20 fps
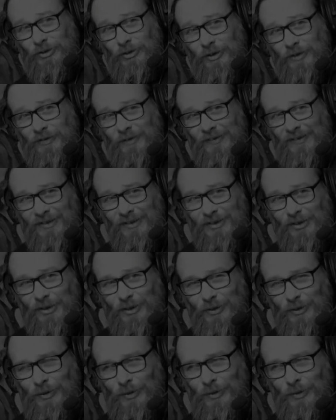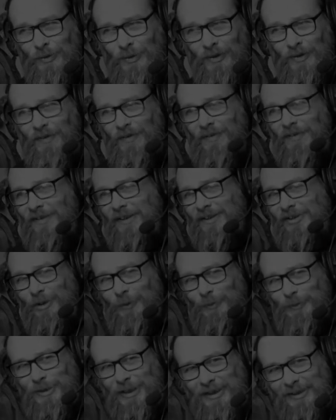a truth to this
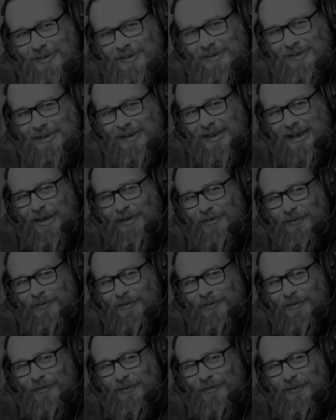object that